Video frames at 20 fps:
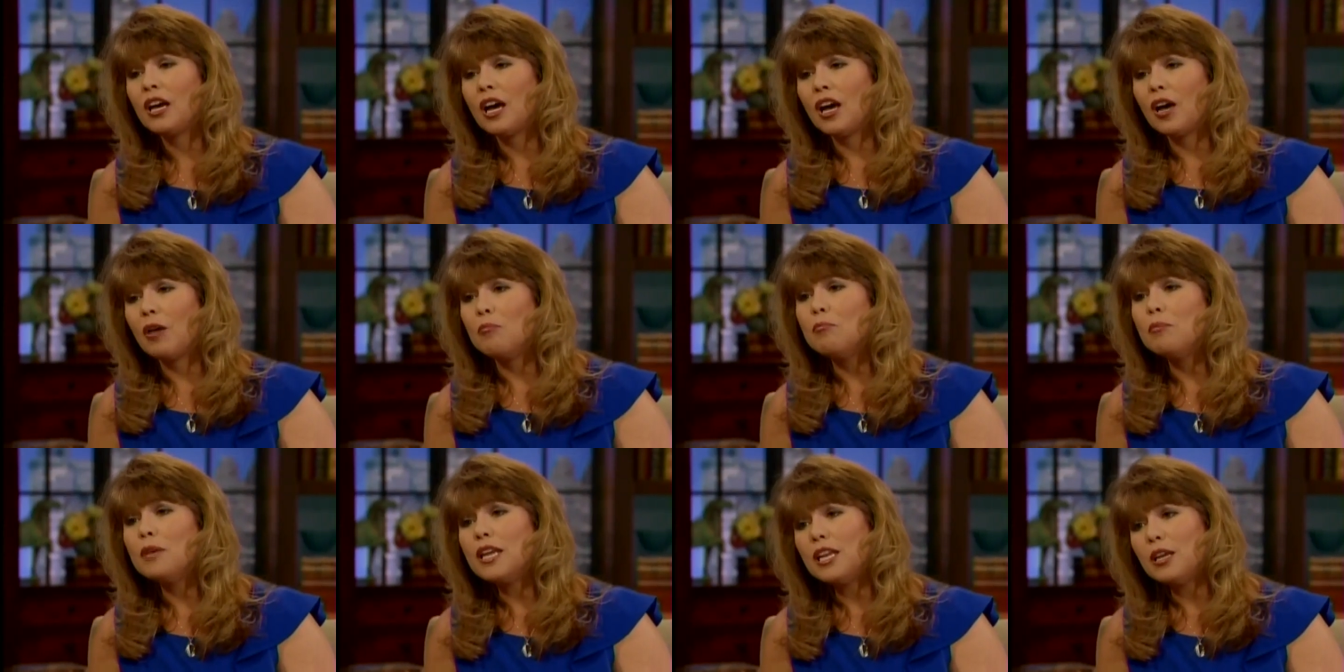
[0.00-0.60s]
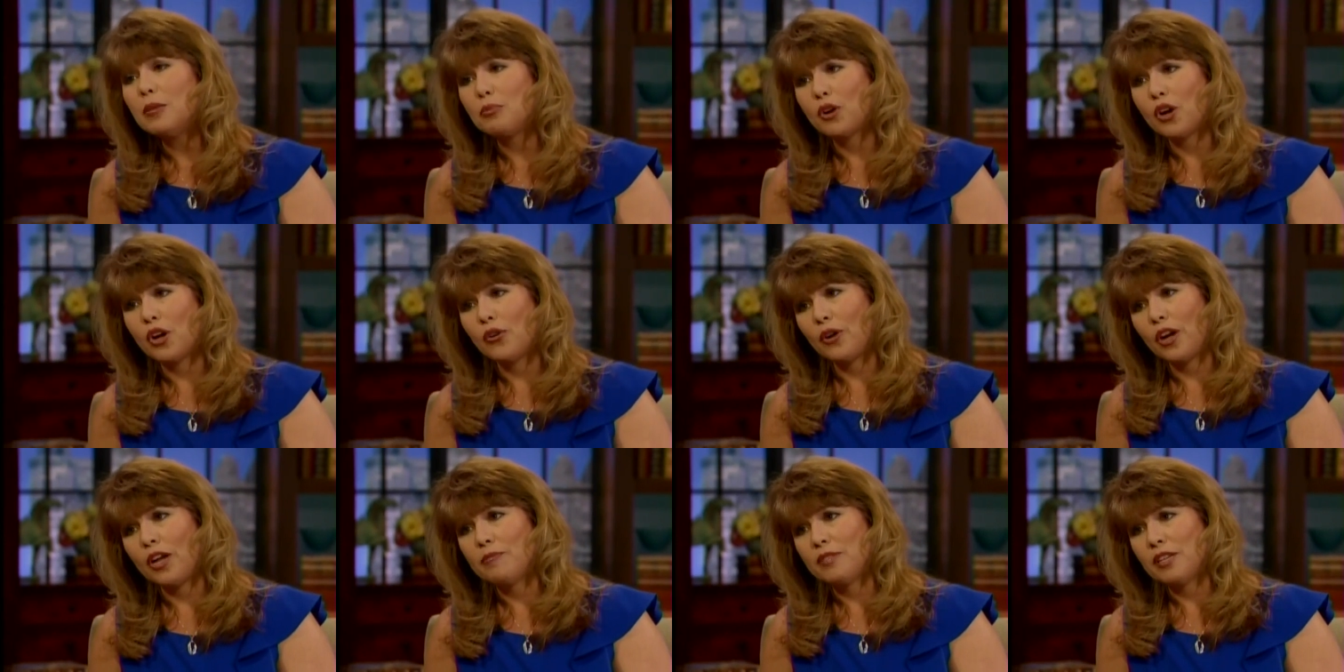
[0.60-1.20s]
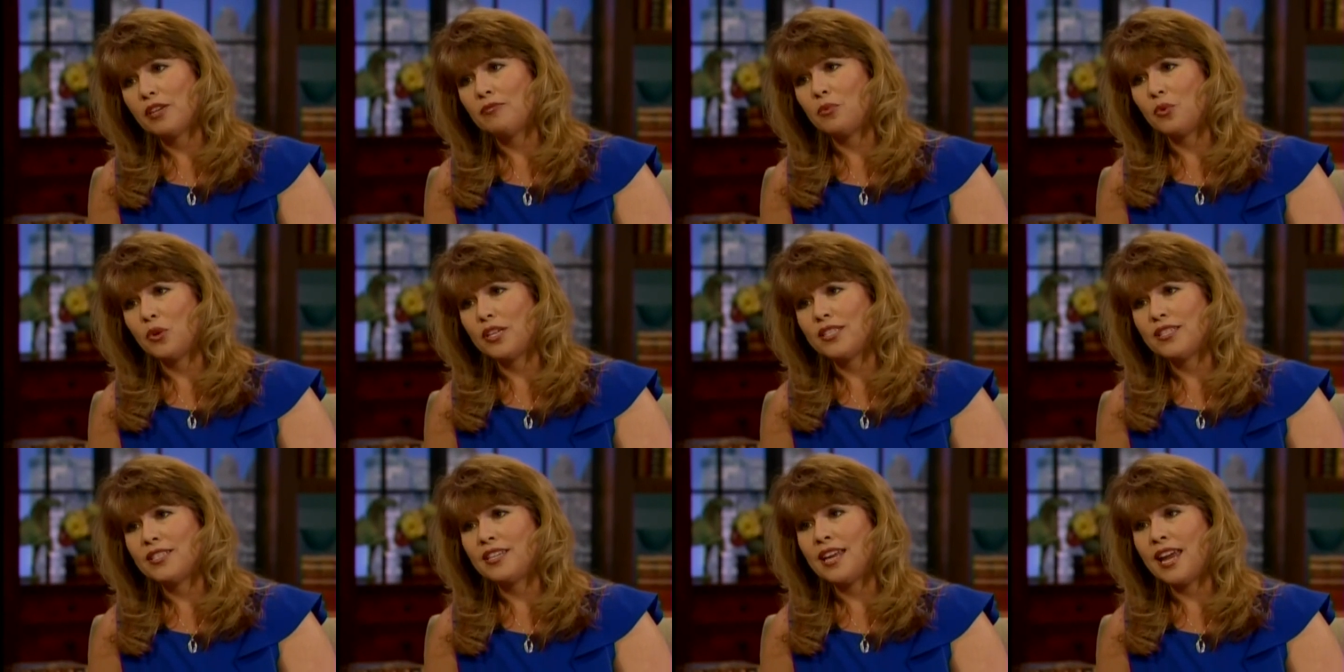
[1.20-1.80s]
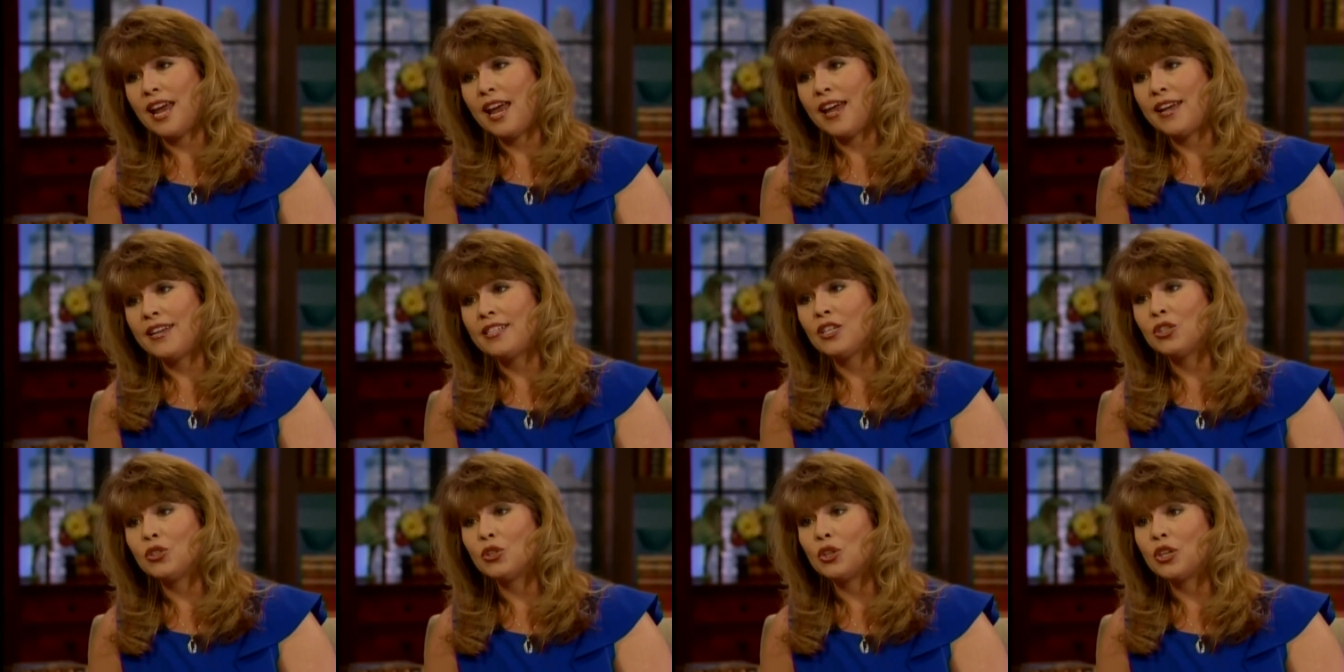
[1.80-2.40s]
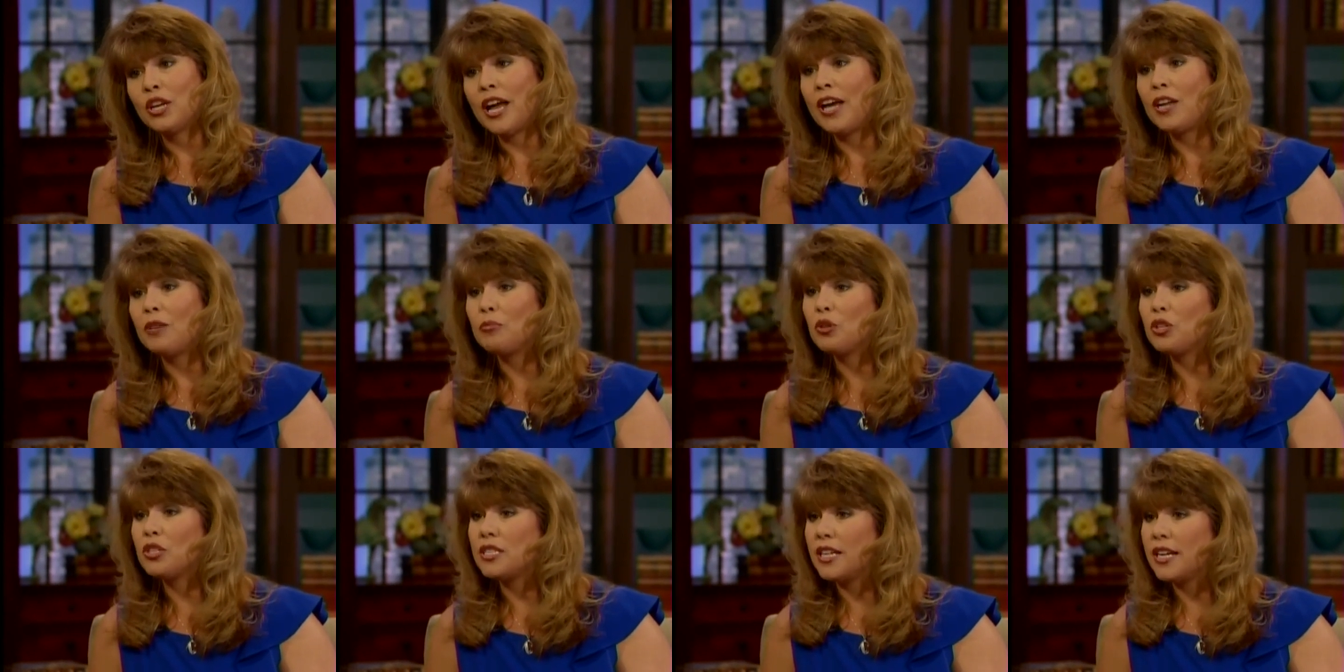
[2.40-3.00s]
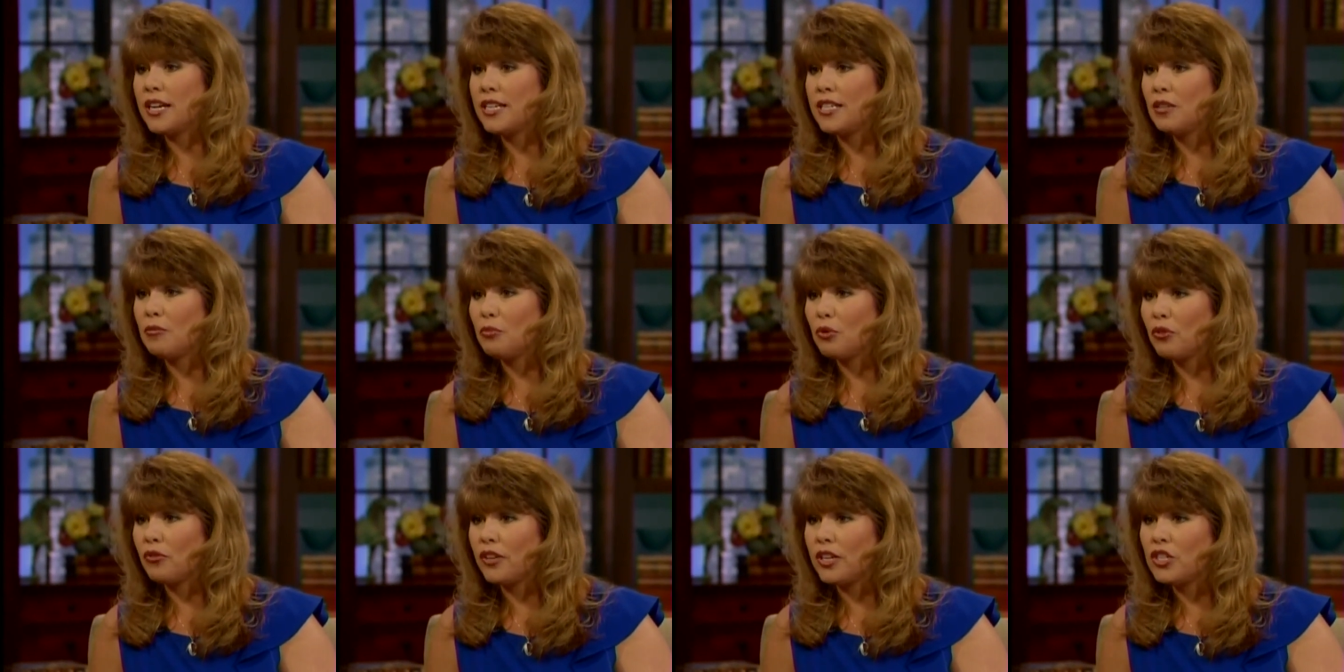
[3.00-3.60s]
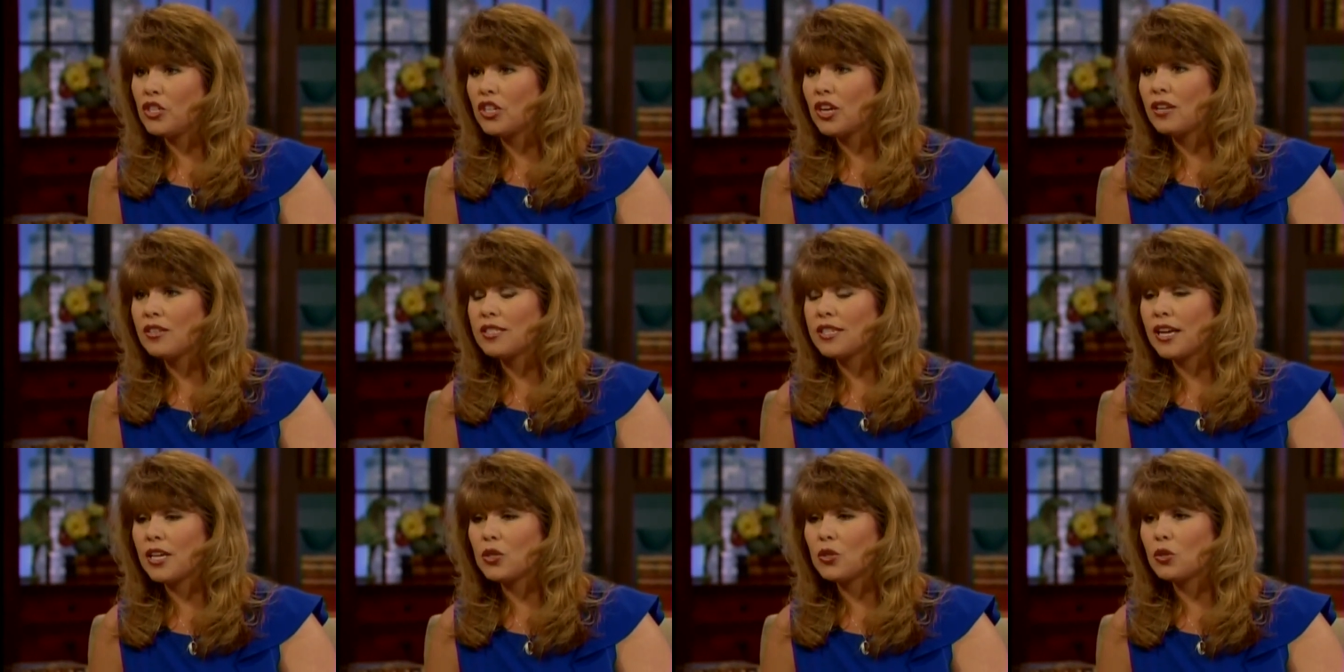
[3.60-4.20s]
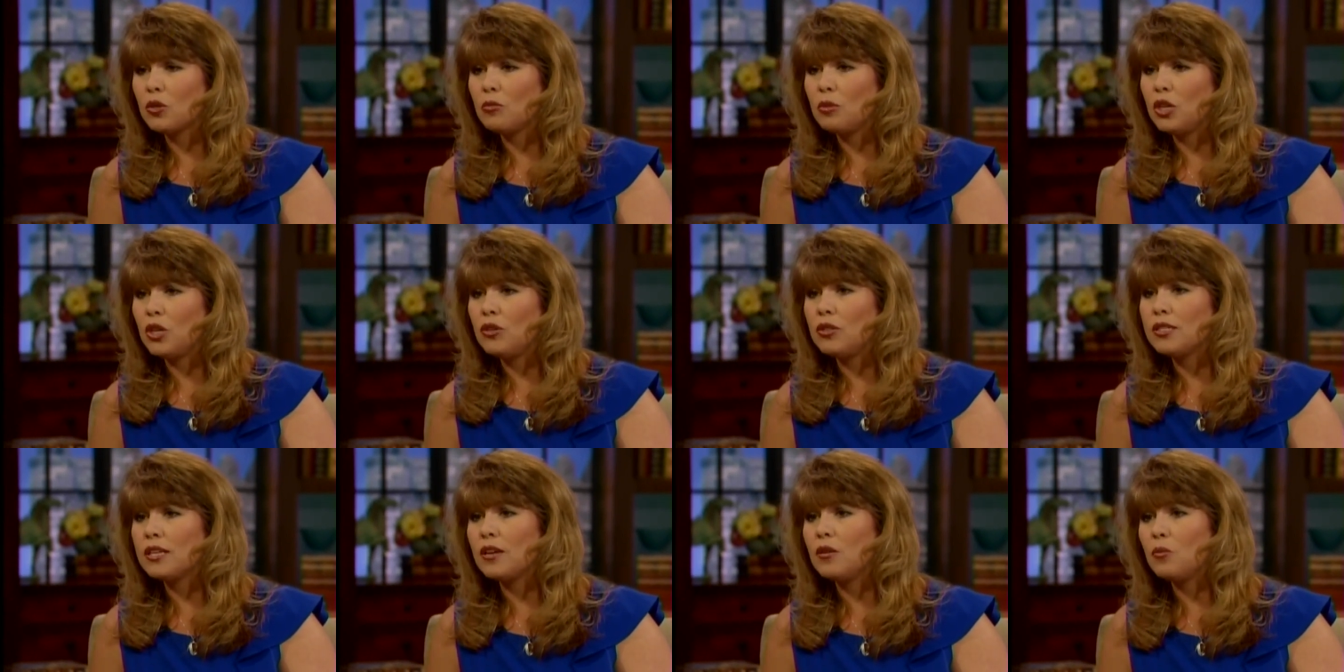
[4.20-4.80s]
many programs at Voice Today to learn how to predict and prevent child sexual abuse,